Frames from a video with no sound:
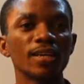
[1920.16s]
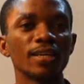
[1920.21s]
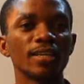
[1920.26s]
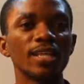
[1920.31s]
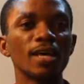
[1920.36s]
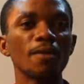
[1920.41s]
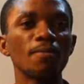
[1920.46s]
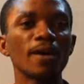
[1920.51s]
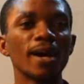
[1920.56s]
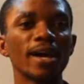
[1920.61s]

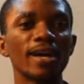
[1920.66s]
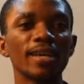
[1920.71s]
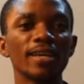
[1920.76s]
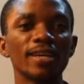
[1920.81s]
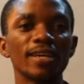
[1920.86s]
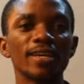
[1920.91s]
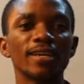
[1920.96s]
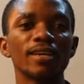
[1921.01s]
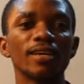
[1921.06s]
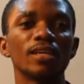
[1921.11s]
Thereby,
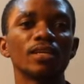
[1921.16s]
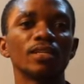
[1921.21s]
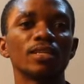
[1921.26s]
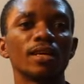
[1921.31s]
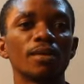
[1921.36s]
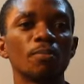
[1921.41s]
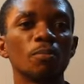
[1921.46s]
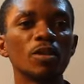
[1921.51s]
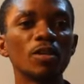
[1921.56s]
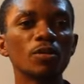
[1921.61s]

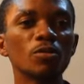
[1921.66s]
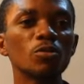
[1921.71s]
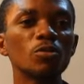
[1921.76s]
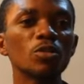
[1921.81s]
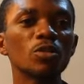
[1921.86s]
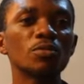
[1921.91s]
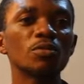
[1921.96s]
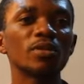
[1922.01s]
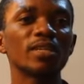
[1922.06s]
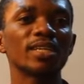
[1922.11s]
the
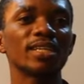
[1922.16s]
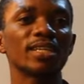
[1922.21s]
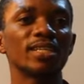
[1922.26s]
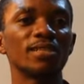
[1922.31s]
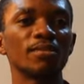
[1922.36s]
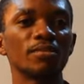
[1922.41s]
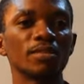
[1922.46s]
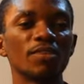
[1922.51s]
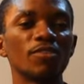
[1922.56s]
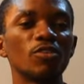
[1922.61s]
molecules
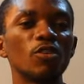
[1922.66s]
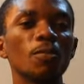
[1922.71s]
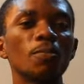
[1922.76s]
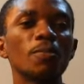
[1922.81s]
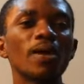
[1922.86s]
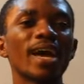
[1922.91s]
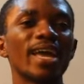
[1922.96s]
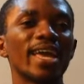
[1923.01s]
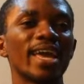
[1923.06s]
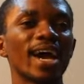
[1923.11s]

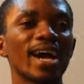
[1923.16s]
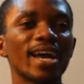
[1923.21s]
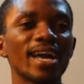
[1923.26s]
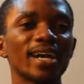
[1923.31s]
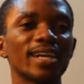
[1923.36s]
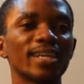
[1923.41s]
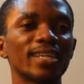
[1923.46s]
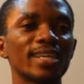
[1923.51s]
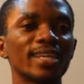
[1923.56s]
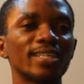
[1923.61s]
develop a
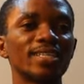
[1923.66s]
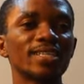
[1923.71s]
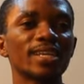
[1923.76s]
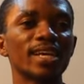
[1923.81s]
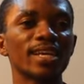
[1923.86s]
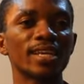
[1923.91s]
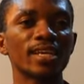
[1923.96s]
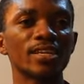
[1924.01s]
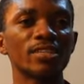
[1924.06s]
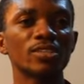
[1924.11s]
higher kinetic
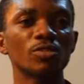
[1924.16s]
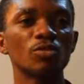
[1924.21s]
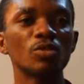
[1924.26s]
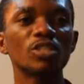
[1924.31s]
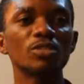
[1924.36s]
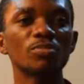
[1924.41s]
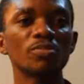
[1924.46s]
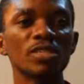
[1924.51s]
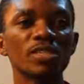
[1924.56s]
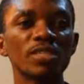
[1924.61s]
energy,
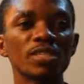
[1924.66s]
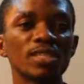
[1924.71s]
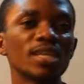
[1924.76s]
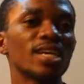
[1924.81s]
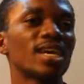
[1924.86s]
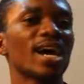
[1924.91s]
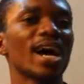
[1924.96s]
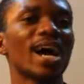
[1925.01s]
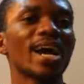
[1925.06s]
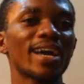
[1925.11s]
which means
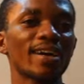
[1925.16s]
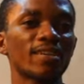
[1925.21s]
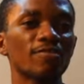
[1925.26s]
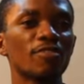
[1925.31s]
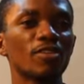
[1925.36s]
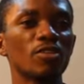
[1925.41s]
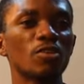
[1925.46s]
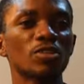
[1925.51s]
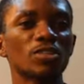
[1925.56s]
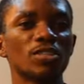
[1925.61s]
higher
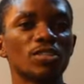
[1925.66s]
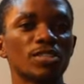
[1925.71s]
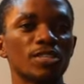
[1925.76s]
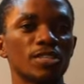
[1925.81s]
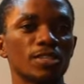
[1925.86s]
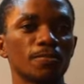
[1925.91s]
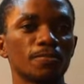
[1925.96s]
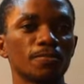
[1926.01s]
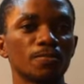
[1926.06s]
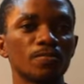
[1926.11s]

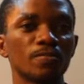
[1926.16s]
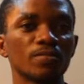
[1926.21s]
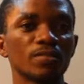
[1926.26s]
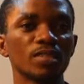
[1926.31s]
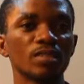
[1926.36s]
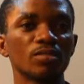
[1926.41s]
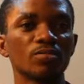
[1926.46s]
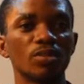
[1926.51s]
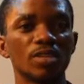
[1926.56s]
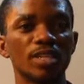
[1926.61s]
velocity
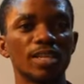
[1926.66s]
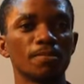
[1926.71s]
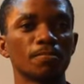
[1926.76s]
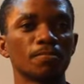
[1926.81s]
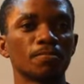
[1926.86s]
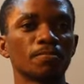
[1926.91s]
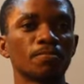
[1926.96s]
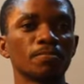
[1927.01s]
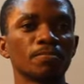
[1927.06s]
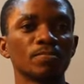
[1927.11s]
for
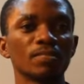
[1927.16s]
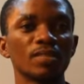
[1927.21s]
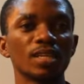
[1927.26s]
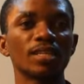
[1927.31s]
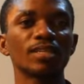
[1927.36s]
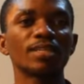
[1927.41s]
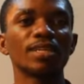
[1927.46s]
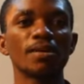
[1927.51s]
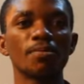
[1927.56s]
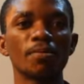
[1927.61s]
them.
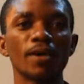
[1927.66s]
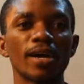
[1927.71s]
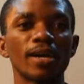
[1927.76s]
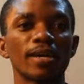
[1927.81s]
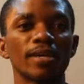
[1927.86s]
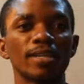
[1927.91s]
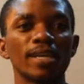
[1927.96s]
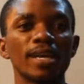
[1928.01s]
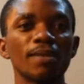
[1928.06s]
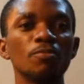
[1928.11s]

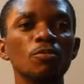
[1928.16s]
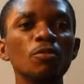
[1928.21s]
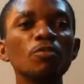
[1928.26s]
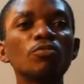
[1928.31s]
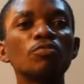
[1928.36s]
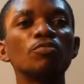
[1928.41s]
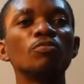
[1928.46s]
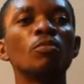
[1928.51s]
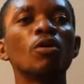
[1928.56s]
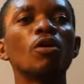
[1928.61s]
Thereby, they
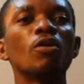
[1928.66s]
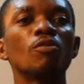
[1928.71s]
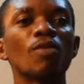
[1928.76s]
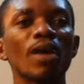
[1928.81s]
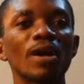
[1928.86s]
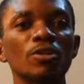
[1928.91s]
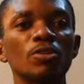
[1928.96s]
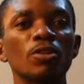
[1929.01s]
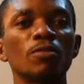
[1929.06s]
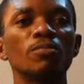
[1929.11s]
move more
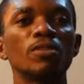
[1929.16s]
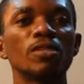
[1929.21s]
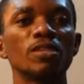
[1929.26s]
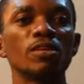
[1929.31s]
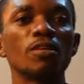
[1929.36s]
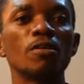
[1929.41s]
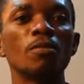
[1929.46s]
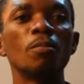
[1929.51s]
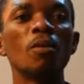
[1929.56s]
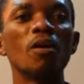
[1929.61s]
randomly,
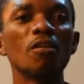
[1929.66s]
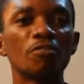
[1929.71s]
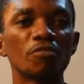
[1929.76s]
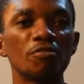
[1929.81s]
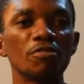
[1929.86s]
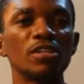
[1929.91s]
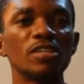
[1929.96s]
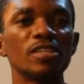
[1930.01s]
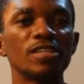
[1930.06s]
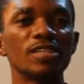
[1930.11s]
more
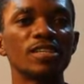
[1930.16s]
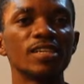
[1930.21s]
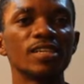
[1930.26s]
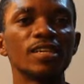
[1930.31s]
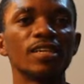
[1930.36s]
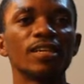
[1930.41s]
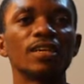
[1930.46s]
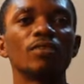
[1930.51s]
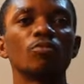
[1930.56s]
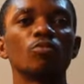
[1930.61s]
freely,
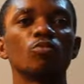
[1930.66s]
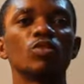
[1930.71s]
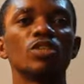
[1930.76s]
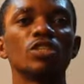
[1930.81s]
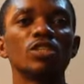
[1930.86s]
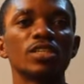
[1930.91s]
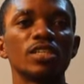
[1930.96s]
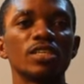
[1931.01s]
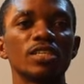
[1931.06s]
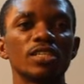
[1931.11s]

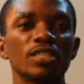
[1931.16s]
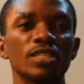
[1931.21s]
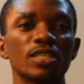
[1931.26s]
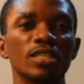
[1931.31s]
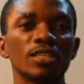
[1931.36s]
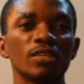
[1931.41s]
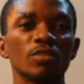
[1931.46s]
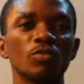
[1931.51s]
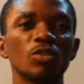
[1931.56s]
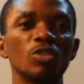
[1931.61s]
which is
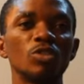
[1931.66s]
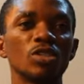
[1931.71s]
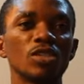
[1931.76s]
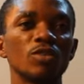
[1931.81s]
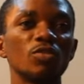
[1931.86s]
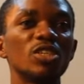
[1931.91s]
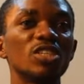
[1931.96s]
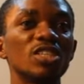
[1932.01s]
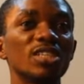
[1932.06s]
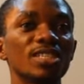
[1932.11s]

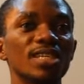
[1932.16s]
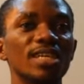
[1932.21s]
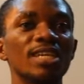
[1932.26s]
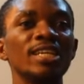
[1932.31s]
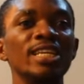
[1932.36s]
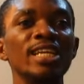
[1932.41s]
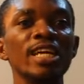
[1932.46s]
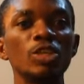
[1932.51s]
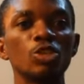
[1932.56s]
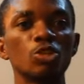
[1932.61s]
a
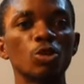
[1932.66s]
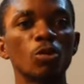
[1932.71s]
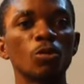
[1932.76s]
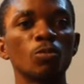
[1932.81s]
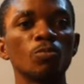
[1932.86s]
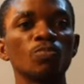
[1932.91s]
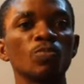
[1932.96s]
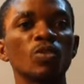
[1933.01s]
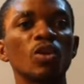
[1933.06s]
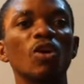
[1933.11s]
nature
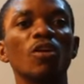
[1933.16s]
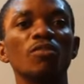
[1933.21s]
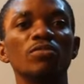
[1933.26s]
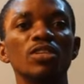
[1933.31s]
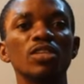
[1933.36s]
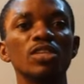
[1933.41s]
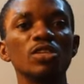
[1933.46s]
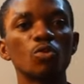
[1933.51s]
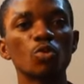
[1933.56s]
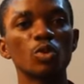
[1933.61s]
of
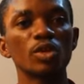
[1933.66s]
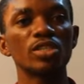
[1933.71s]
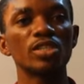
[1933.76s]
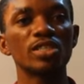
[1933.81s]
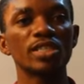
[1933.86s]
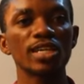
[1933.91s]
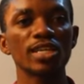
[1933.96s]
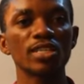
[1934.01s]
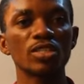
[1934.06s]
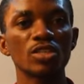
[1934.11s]
the liquid
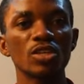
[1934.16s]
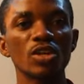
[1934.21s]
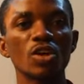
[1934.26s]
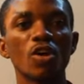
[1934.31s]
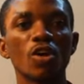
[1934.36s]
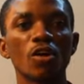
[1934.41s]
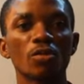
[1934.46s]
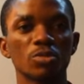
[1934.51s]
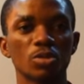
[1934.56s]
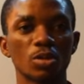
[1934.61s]
state
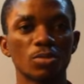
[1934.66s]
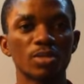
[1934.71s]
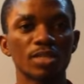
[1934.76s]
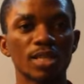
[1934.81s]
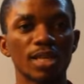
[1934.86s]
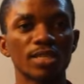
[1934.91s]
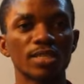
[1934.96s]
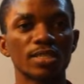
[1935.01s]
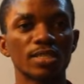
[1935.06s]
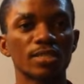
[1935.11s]
of
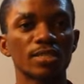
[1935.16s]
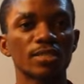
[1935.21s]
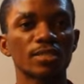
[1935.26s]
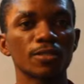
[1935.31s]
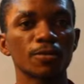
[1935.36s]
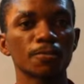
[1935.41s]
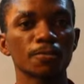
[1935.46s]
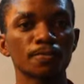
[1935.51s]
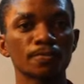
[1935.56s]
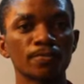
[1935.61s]
substances.